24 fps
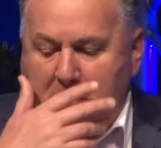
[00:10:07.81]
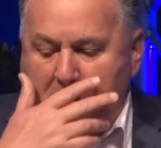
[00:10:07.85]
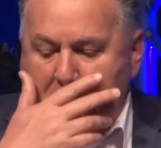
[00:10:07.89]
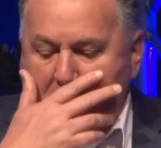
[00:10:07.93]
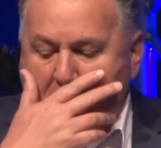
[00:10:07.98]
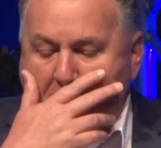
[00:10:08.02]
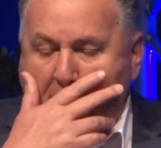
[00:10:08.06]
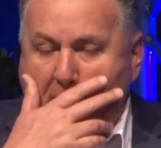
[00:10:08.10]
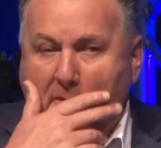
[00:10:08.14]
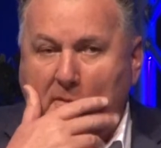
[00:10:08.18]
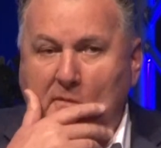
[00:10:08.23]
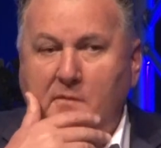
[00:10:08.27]

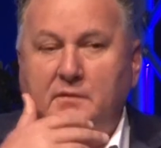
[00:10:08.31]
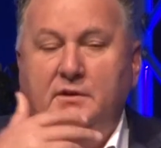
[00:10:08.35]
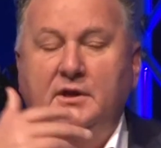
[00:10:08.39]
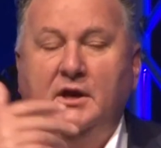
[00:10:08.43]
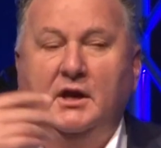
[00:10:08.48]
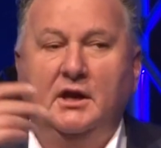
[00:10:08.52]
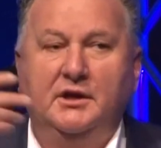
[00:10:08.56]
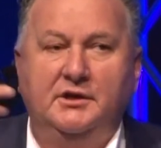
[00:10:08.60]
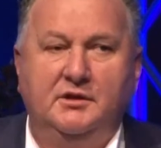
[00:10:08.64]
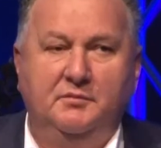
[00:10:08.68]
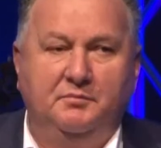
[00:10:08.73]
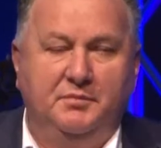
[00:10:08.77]
Now,
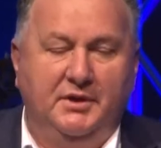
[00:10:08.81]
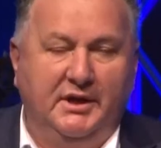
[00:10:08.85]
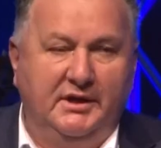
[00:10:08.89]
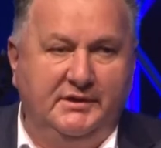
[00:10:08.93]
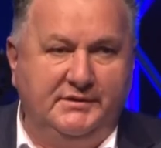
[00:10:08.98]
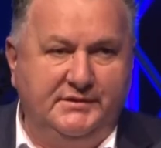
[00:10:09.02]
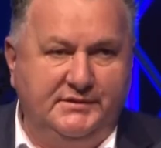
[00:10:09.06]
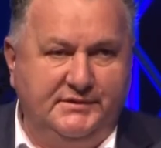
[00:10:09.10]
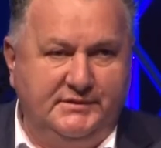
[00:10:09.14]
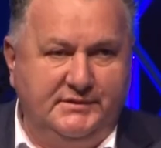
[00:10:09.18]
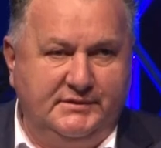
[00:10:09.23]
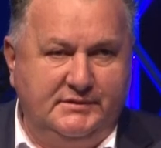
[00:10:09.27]
there are
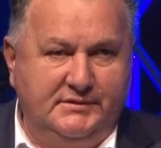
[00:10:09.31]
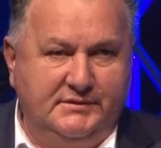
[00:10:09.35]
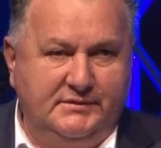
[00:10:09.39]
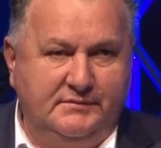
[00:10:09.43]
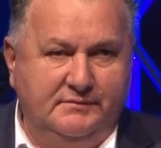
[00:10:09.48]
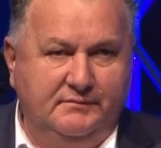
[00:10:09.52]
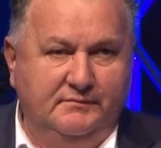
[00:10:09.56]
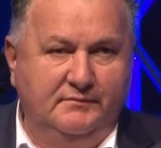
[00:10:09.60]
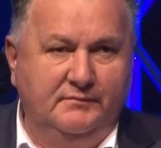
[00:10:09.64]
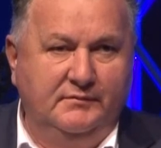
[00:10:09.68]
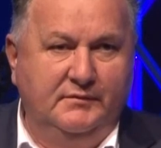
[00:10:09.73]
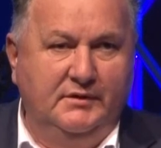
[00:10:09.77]

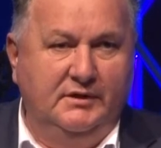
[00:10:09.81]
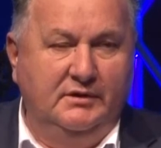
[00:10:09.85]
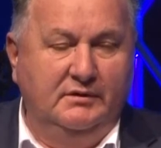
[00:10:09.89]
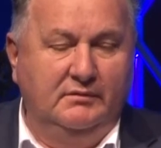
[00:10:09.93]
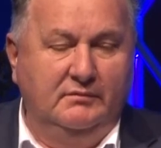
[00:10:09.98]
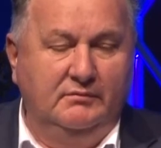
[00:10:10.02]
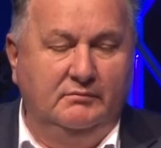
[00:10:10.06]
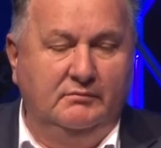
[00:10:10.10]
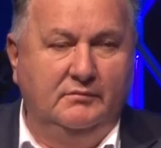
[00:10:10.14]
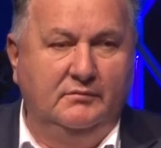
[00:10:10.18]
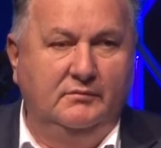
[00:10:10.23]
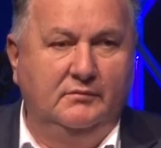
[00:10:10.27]
debates,
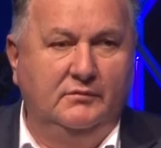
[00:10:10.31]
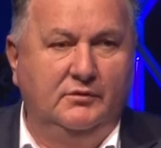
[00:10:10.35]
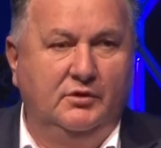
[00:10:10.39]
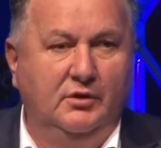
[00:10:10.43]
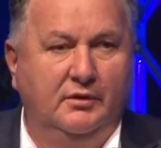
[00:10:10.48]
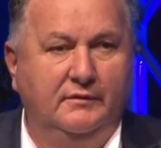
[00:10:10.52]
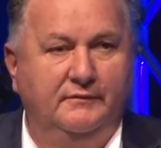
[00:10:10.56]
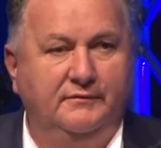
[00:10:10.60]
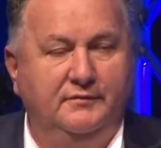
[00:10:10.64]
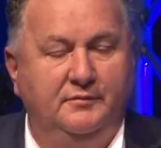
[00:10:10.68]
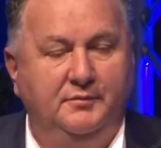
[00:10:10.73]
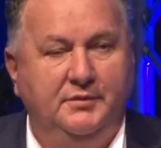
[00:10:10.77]
and
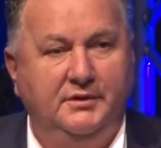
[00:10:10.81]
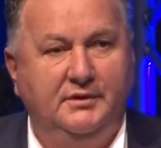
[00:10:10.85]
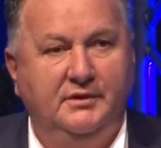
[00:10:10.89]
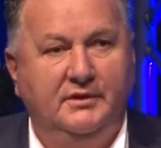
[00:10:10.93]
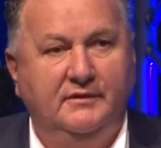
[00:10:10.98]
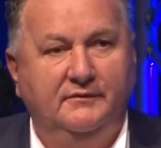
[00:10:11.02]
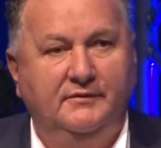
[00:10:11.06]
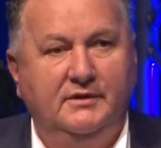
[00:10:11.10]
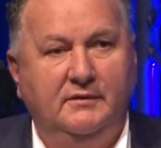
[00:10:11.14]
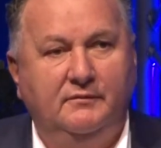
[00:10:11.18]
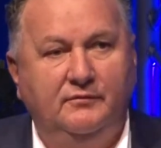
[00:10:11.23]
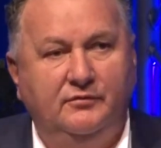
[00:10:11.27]
God forbid
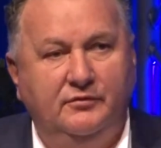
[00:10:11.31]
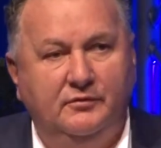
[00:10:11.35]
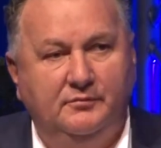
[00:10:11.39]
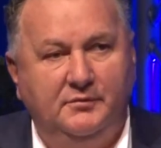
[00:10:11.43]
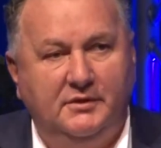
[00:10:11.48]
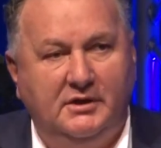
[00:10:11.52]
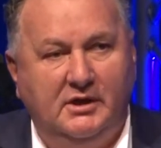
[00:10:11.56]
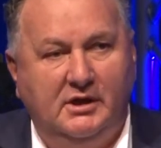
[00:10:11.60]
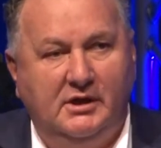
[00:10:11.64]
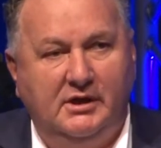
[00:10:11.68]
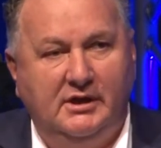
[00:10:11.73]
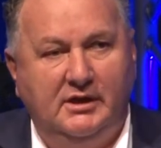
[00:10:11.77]
they've come from
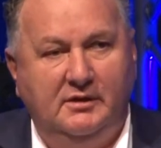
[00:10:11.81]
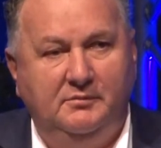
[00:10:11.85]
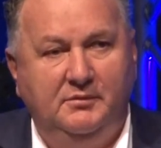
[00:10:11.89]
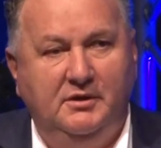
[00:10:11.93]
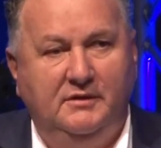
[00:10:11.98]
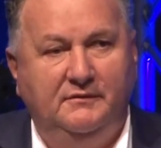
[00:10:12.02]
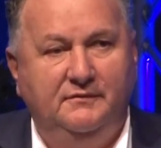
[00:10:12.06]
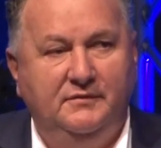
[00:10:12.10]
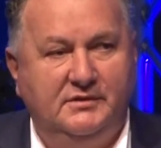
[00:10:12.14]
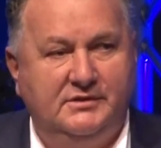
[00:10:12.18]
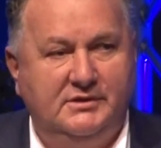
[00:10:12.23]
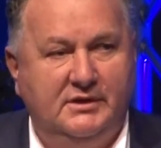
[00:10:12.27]
the
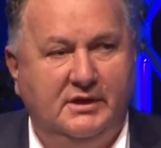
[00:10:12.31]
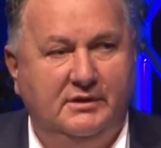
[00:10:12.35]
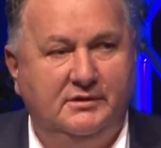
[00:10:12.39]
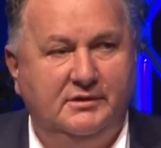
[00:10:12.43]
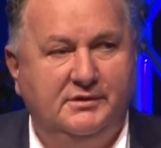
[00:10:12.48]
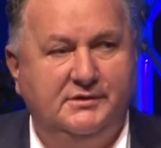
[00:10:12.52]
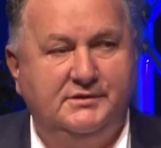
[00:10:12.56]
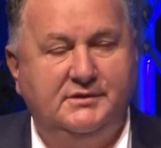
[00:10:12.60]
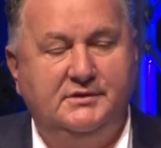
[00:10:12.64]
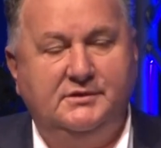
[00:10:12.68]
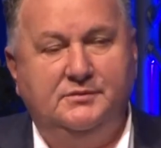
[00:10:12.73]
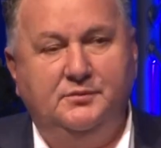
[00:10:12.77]
IMF as
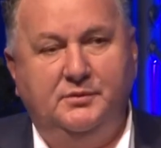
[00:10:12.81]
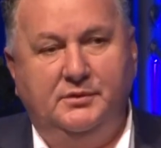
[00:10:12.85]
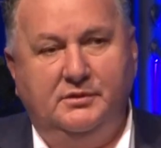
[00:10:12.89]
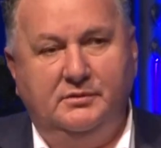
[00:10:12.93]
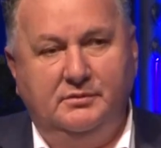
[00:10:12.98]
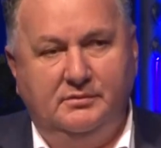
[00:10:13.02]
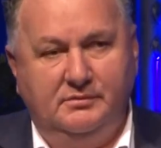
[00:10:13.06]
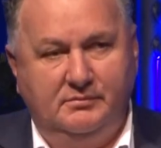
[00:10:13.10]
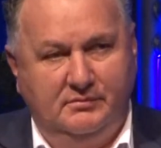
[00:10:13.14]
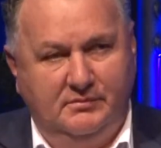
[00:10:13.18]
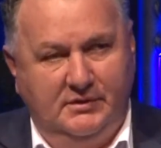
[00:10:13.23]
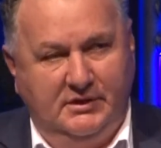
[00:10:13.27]
others, as we
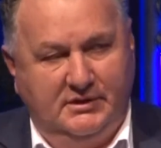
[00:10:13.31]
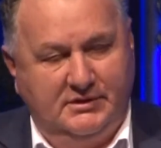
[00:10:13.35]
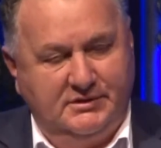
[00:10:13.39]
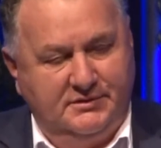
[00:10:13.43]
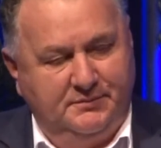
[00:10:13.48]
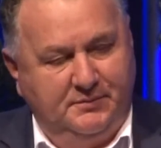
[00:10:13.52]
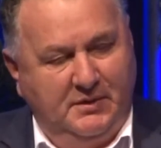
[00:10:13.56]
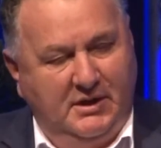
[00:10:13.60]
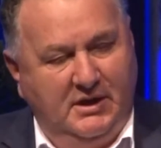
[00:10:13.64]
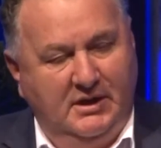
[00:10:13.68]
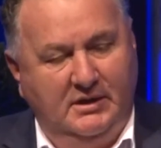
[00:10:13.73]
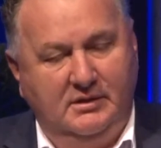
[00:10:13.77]
could
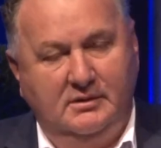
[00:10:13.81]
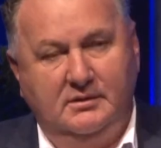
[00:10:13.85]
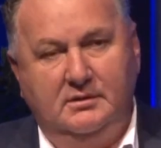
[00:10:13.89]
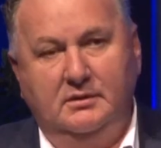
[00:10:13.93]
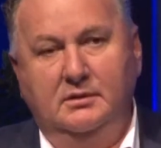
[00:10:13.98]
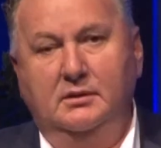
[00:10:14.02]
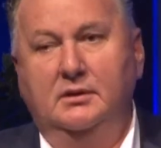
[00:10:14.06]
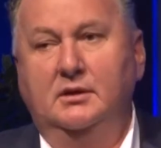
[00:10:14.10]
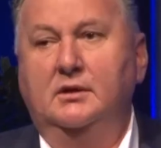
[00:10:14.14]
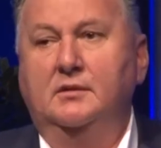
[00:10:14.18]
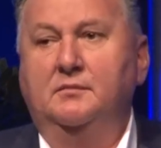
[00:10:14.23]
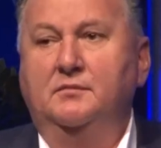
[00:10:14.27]
expand
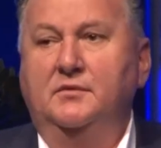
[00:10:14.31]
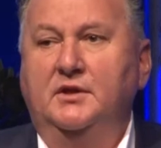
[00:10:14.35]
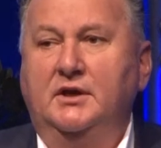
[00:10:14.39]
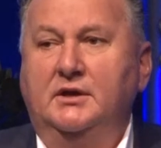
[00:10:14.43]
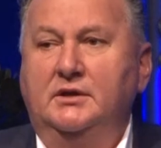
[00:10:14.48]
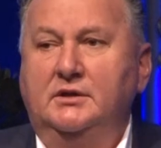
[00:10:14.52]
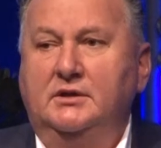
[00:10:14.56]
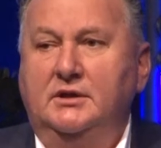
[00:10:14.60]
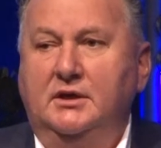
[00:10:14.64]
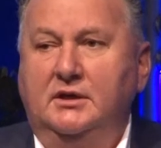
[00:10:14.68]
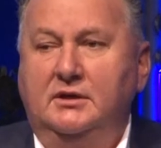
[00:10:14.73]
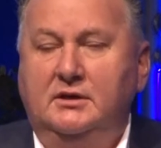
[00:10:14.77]

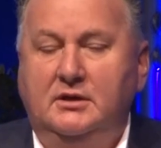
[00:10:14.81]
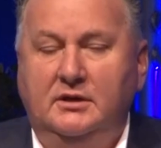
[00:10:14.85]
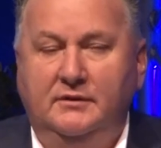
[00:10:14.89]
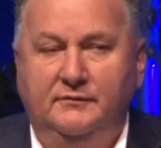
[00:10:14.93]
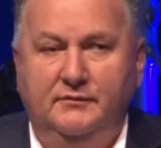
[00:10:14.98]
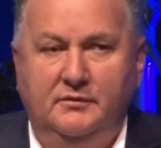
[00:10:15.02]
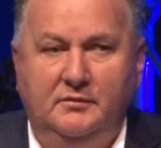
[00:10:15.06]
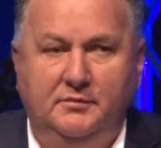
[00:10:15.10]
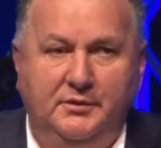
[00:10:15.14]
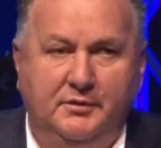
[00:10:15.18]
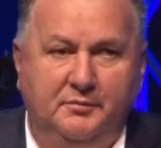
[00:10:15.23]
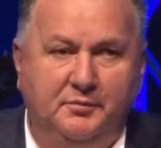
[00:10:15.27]
that debt
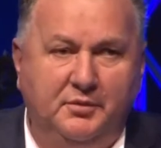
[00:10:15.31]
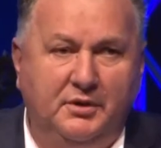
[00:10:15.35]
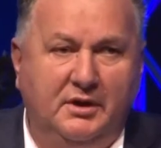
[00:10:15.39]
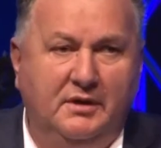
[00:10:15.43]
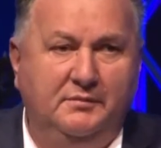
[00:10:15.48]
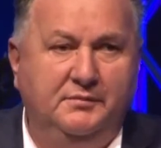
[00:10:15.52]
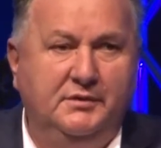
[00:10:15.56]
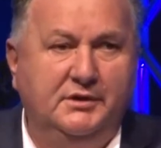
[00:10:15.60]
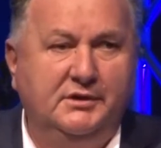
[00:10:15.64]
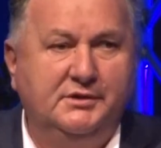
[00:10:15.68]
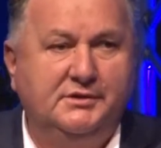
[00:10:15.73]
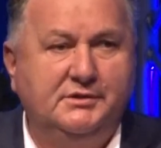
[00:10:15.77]
level, but the
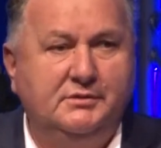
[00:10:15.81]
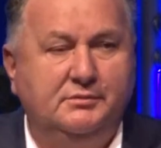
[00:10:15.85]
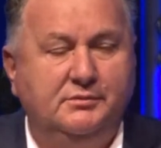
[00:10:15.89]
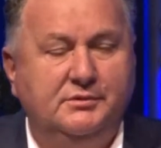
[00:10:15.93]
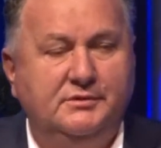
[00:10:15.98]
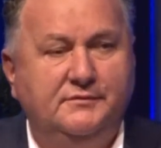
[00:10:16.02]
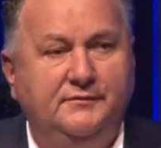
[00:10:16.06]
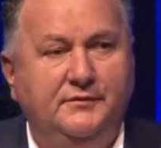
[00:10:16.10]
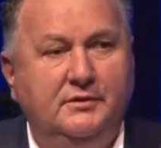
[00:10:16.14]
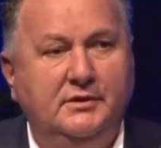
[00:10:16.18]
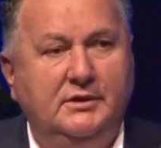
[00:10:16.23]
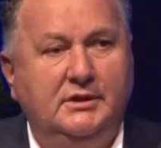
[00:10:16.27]
Prime Minister
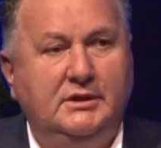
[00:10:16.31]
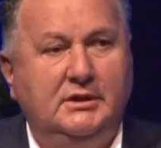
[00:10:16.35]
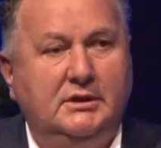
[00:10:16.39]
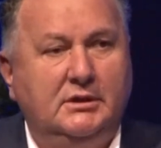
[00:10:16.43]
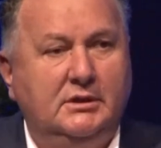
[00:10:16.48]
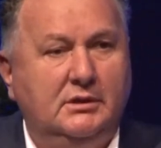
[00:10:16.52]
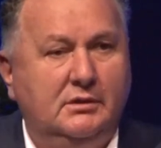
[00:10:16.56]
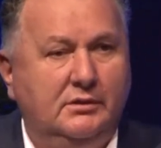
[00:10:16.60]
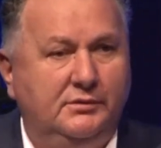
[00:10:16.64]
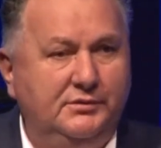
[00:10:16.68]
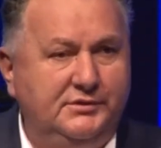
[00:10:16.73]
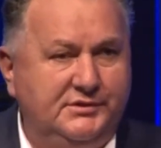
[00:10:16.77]
was very
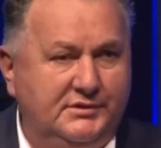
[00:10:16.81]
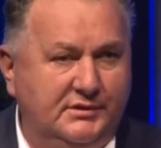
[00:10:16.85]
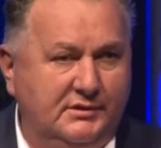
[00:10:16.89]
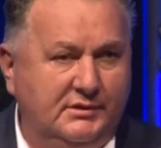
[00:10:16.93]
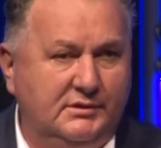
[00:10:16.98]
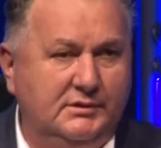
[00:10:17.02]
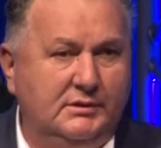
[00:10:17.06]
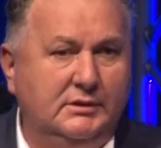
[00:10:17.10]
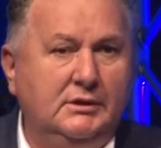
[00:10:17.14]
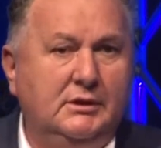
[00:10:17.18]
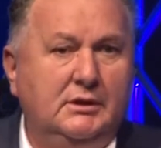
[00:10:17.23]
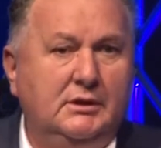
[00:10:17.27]
lucid